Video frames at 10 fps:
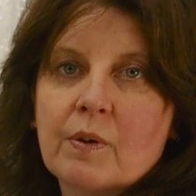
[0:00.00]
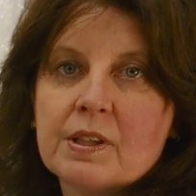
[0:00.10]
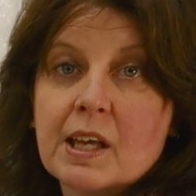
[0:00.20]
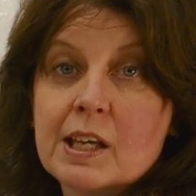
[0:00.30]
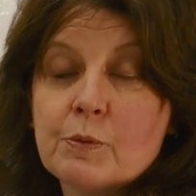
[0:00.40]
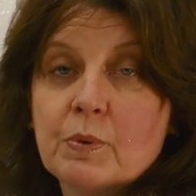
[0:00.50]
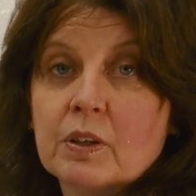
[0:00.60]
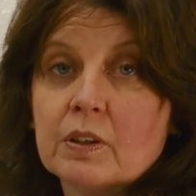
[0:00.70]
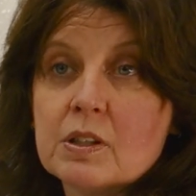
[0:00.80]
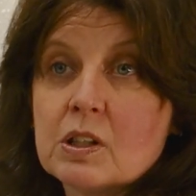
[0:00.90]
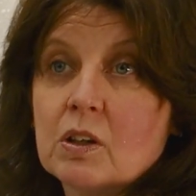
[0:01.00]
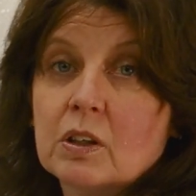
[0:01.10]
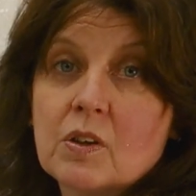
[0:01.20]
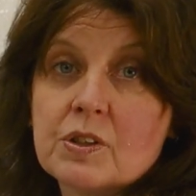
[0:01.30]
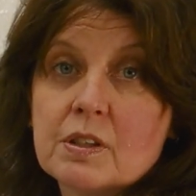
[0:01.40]
a sketchbook that's got
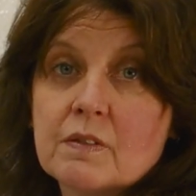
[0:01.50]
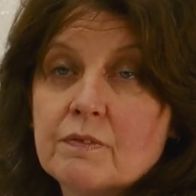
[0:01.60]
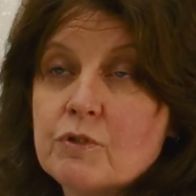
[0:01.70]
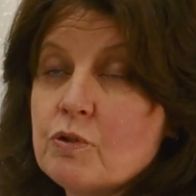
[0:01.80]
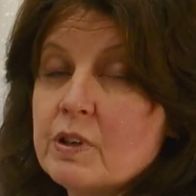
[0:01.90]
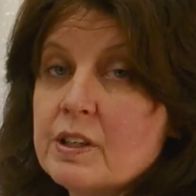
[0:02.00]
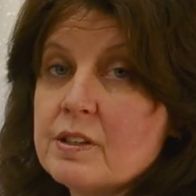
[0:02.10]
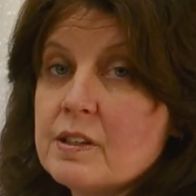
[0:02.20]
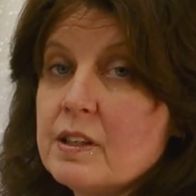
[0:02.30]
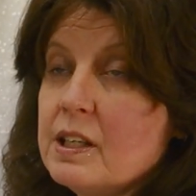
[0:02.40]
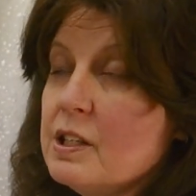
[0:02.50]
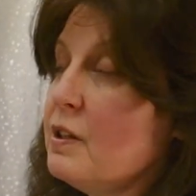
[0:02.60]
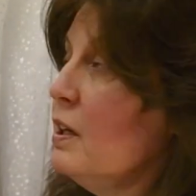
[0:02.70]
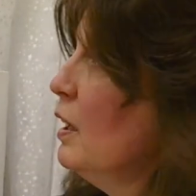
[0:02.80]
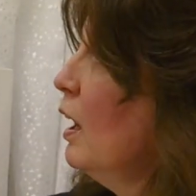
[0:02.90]
lots of drawings and things
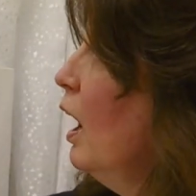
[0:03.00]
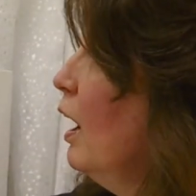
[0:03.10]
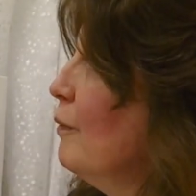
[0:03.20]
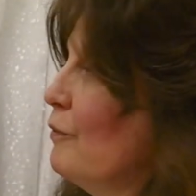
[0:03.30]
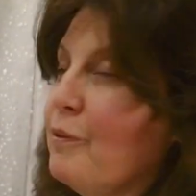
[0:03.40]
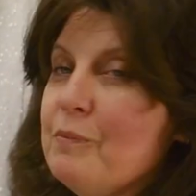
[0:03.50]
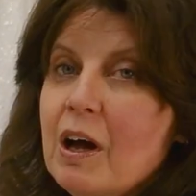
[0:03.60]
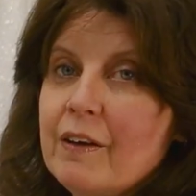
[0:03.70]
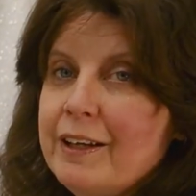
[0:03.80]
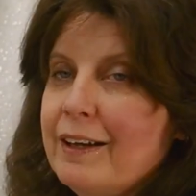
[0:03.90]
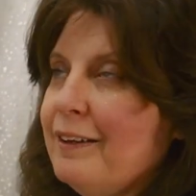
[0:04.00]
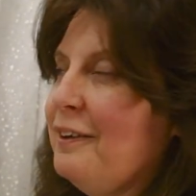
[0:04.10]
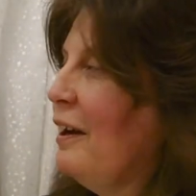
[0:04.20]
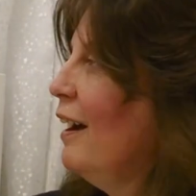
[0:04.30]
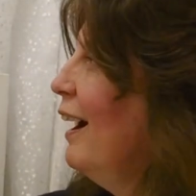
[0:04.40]
from Narnia,
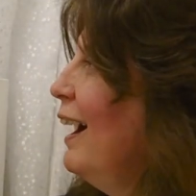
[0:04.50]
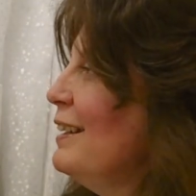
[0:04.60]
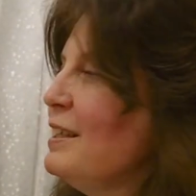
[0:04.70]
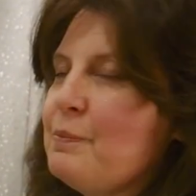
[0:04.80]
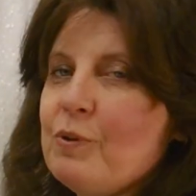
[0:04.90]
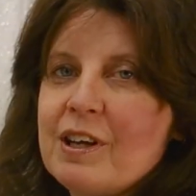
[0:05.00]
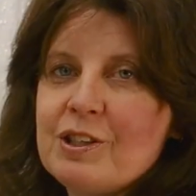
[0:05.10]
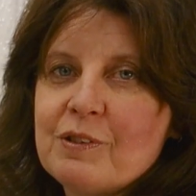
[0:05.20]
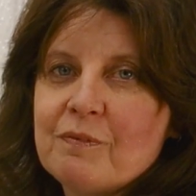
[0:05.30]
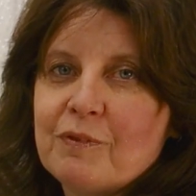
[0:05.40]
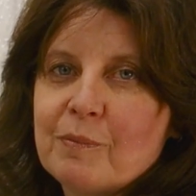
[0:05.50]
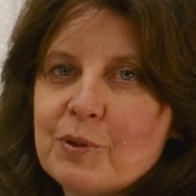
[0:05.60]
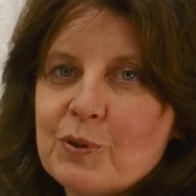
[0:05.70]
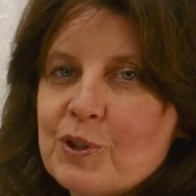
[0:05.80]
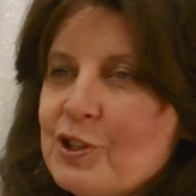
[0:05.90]
and inspiration from my
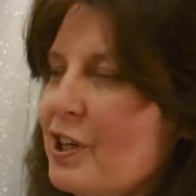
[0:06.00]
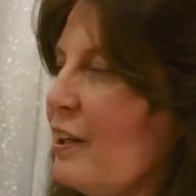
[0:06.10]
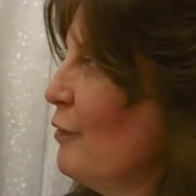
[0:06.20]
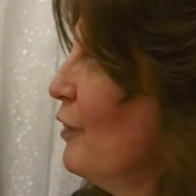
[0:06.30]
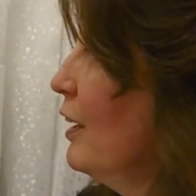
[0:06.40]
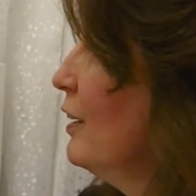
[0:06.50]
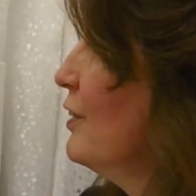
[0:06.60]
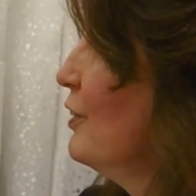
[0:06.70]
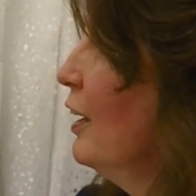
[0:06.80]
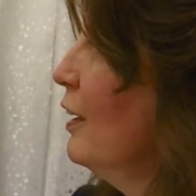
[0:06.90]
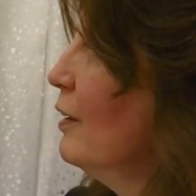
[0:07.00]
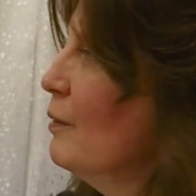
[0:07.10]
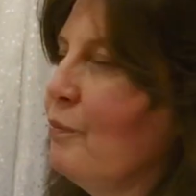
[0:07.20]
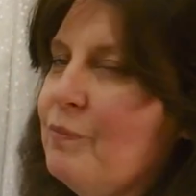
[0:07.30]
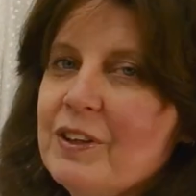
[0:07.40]
daughter Jennifer
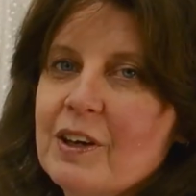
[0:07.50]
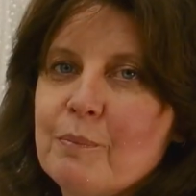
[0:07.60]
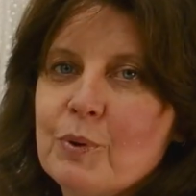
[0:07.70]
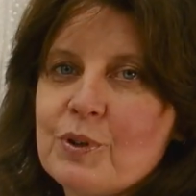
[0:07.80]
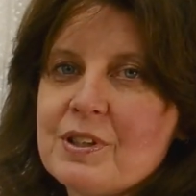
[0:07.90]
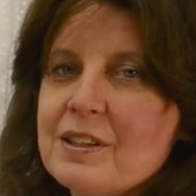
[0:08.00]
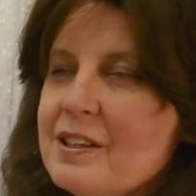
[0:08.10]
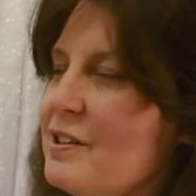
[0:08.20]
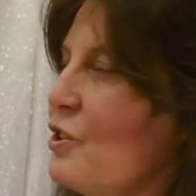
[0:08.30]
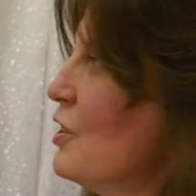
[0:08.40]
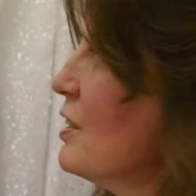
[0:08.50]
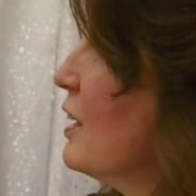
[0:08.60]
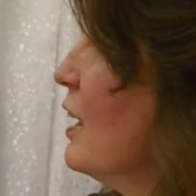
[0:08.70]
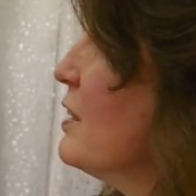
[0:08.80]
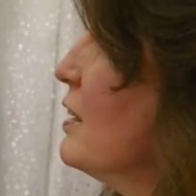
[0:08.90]
with her books and things that she's
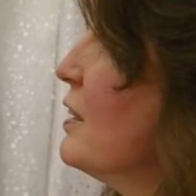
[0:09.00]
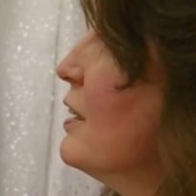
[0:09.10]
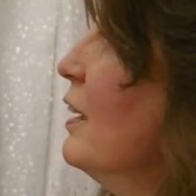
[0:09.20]
collected.